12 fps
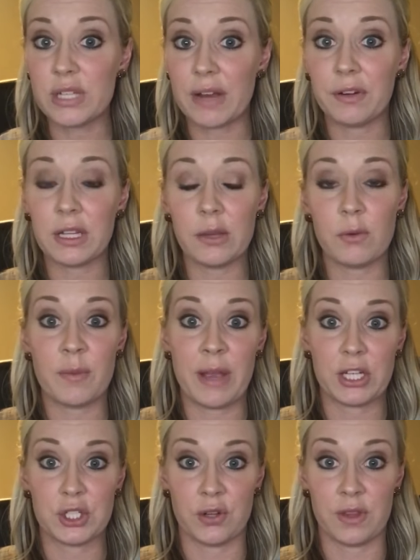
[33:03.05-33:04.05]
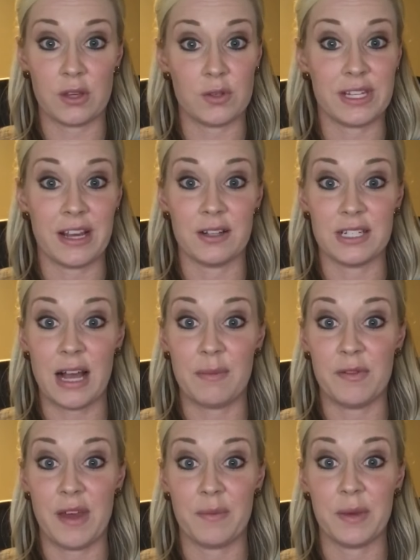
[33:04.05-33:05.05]
definitely want to make sure that you stay on
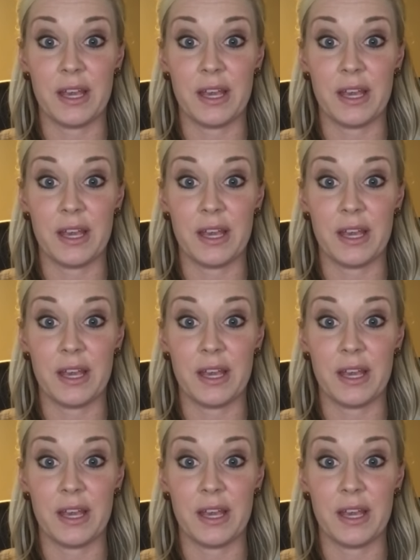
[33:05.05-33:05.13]
top of that,